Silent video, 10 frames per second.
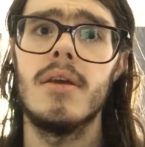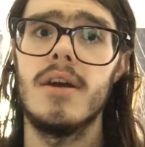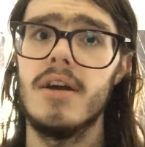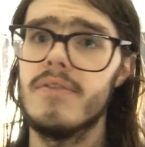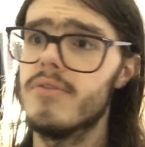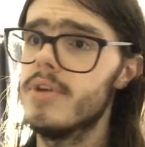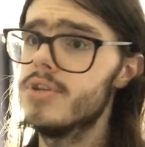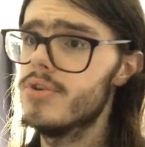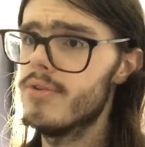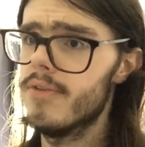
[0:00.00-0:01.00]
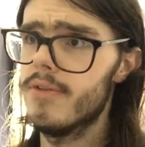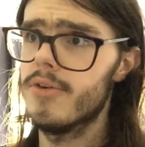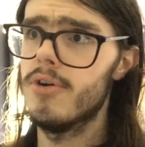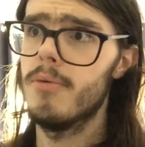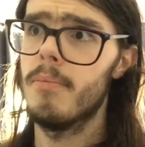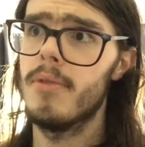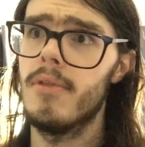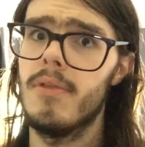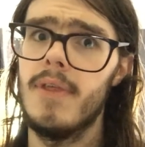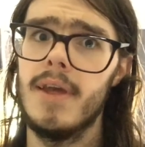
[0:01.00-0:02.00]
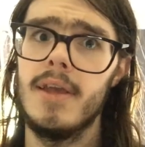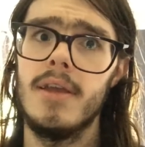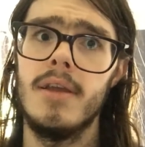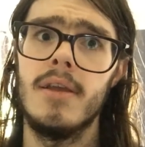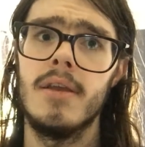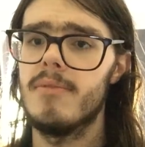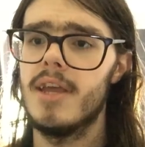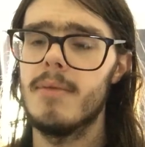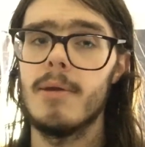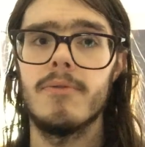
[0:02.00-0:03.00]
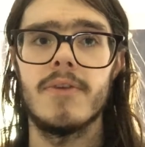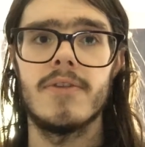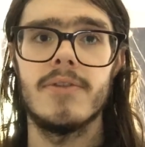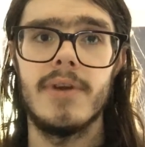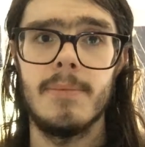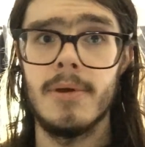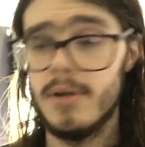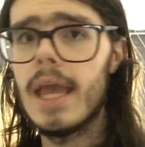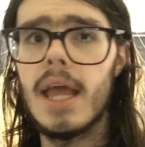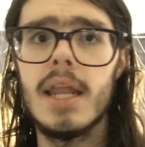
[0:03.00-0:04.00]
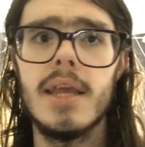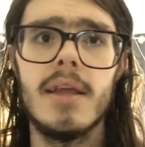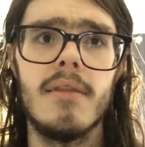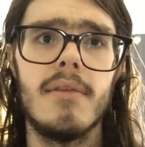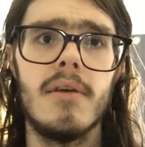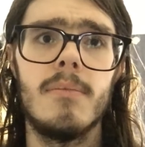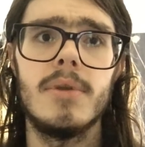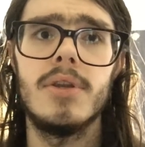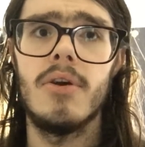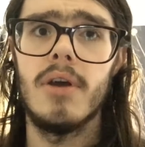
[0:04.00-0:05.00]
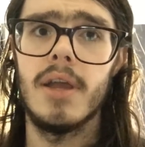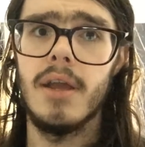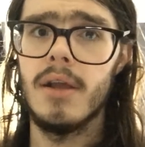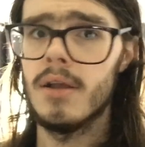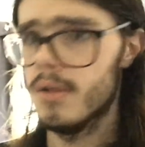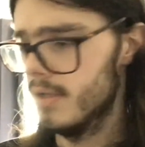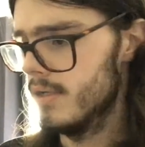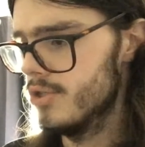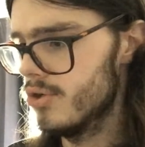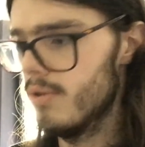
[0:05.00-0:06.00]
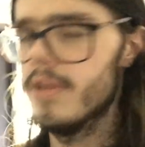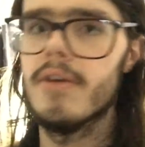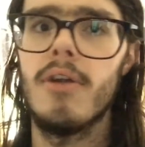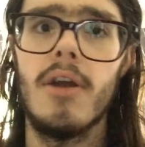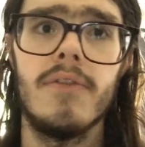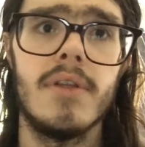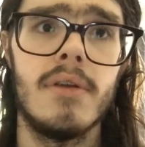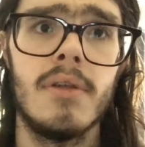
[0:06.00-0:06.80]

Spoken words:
after he shoots at the cops, they take him out with a sniper, and he ends up dying shortly thereafter.